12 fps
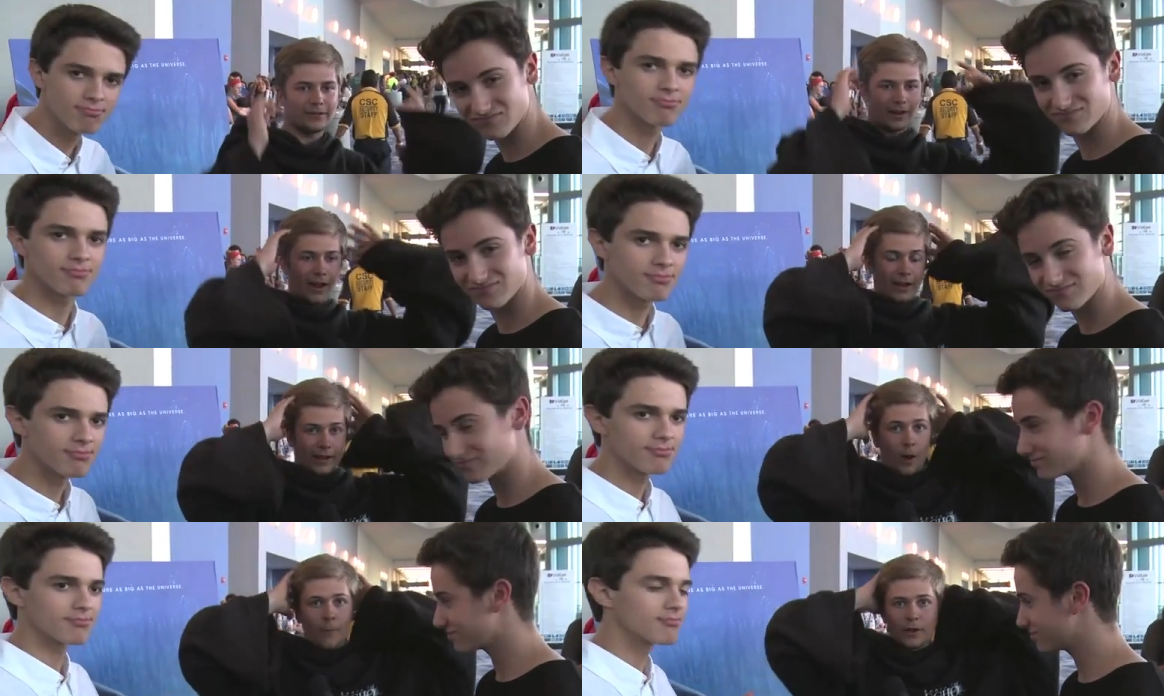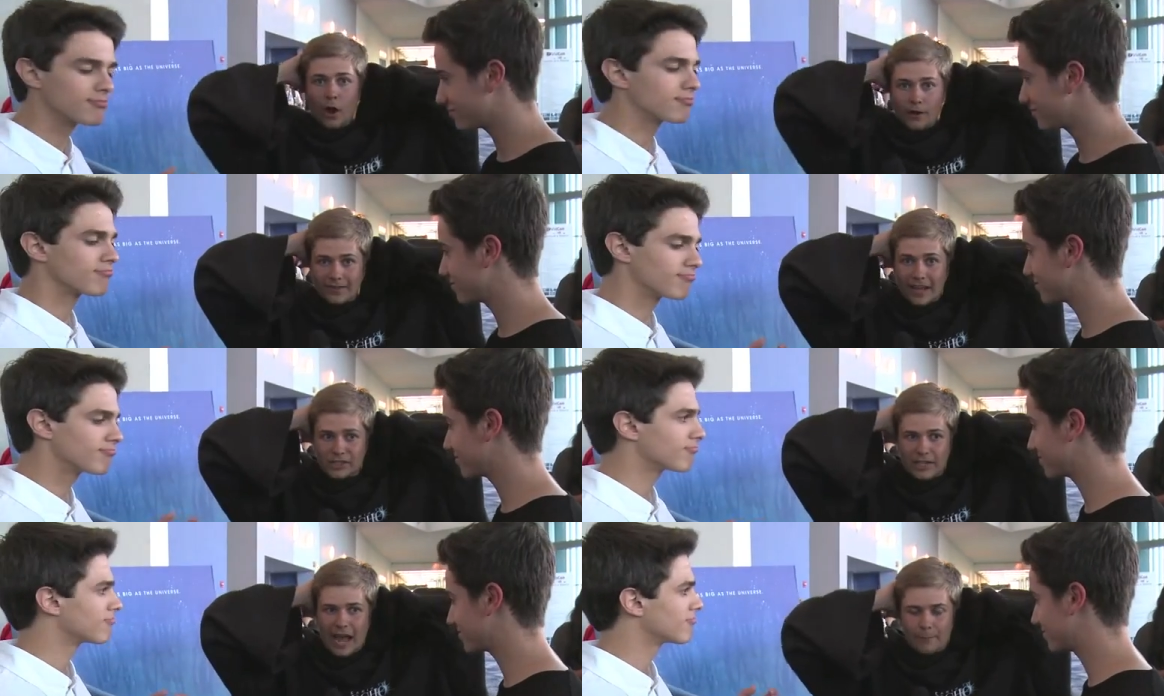Speaker 1: like, oh my god, it's
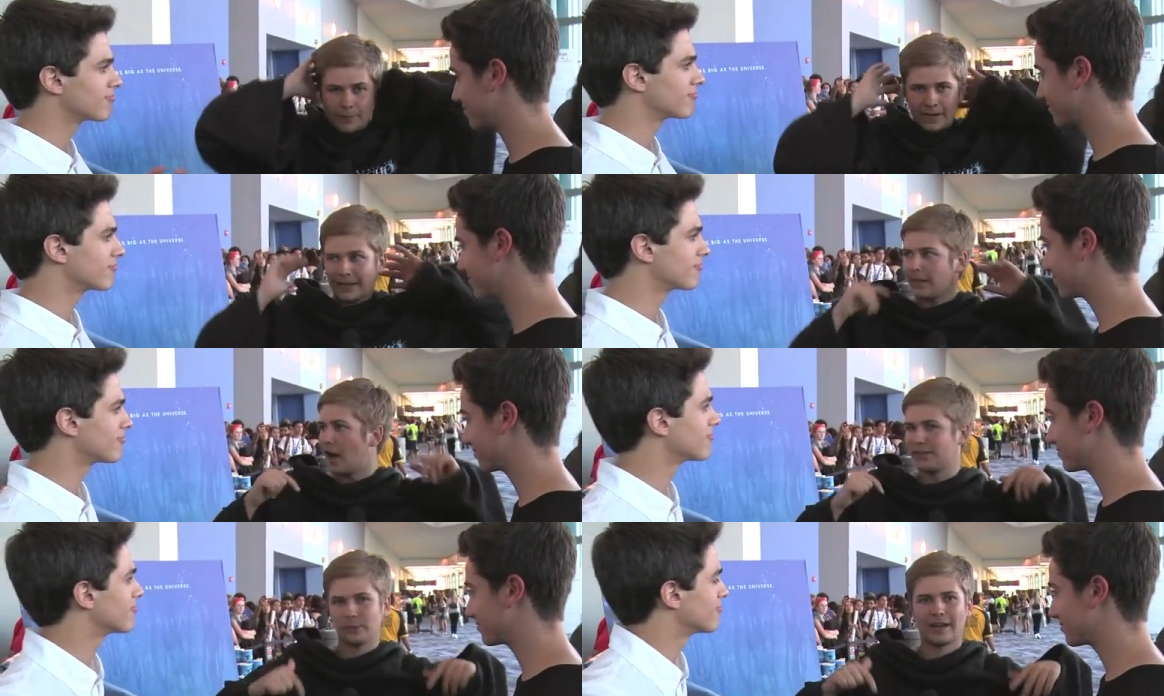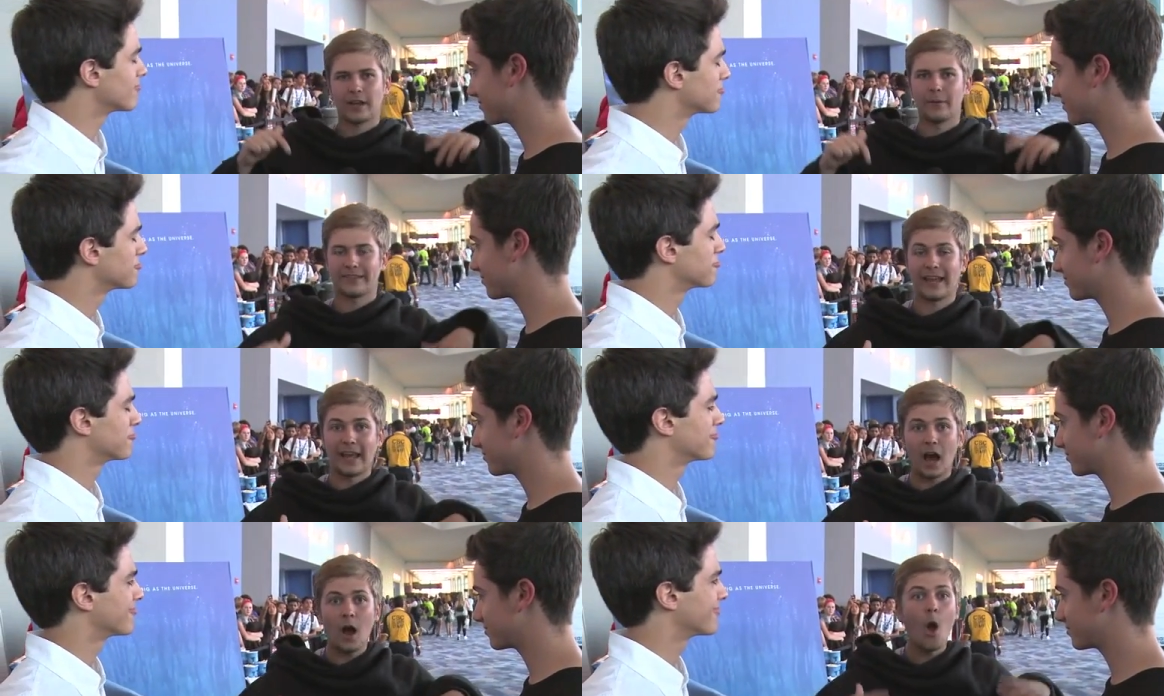actually happening after I was
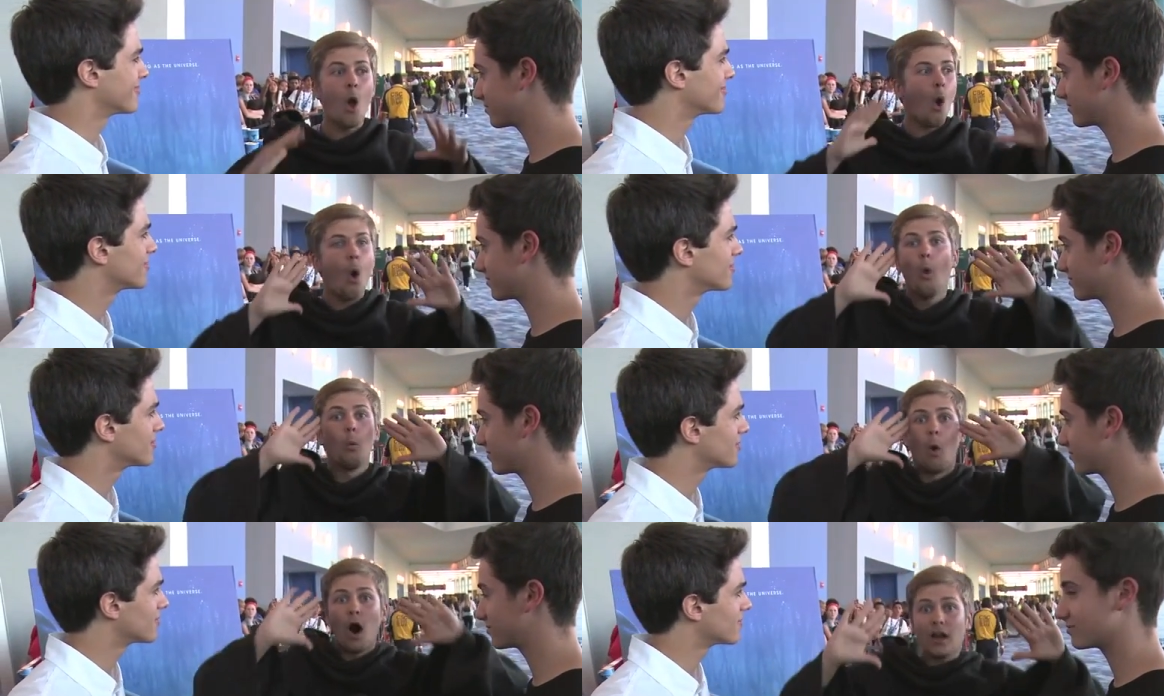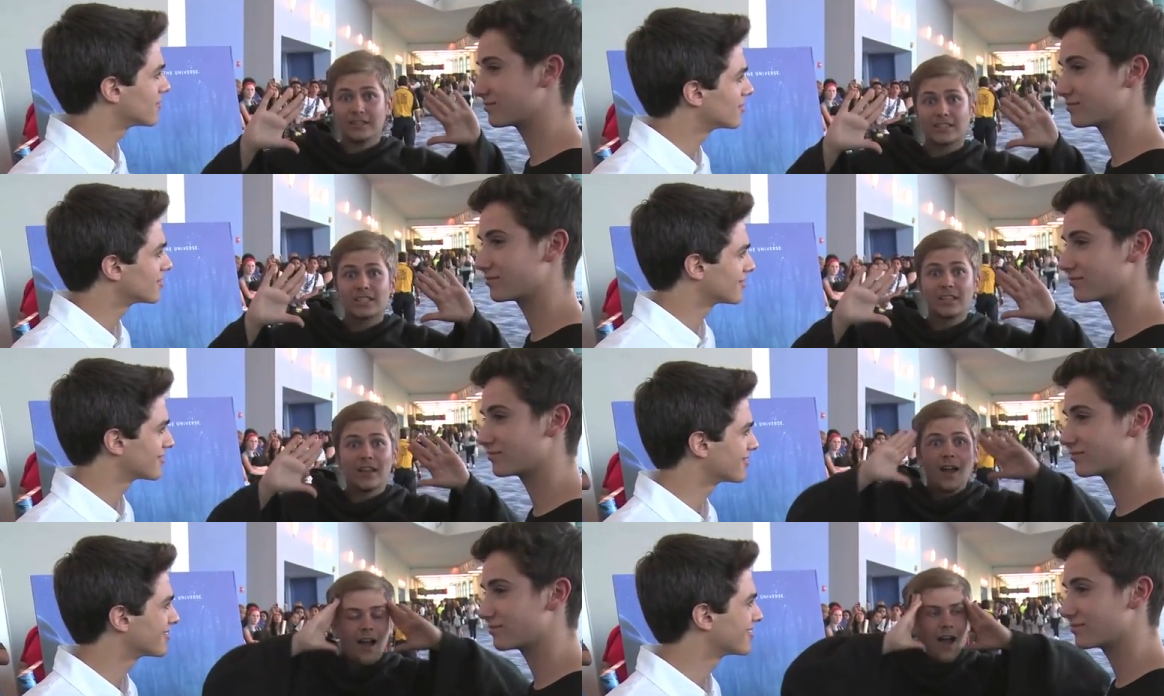here. What?
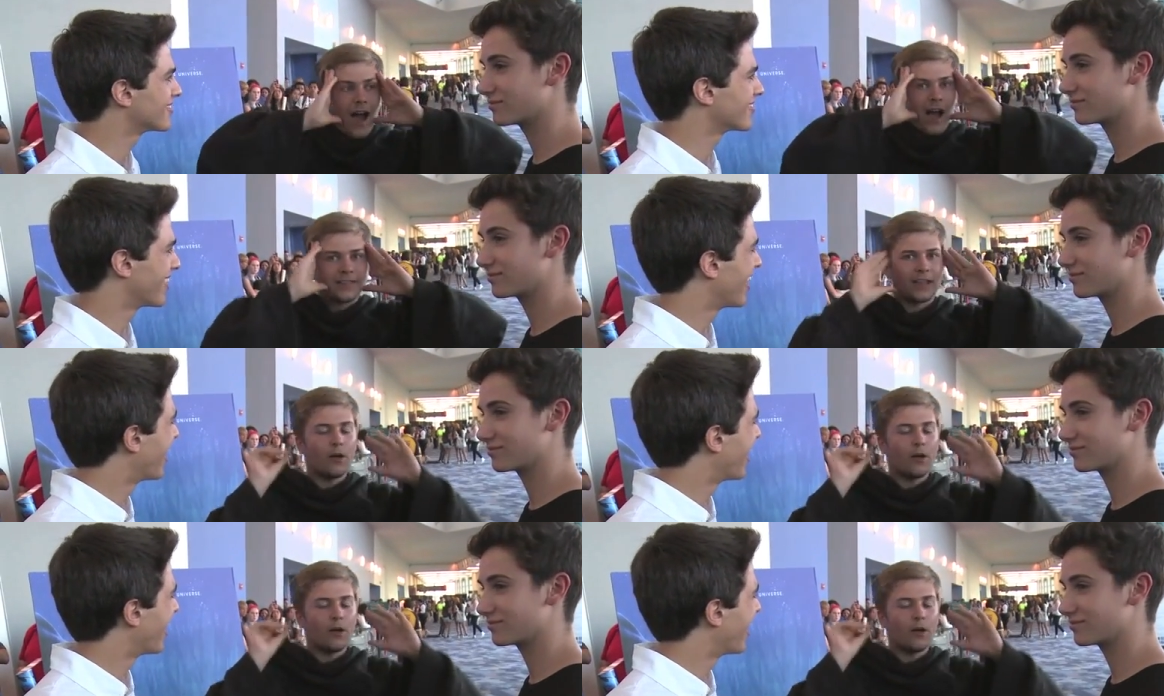And so